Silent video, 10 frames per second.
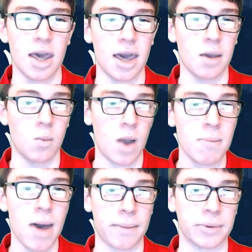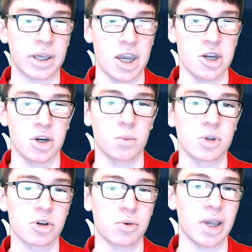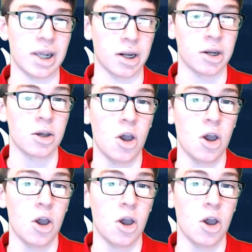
A web application was created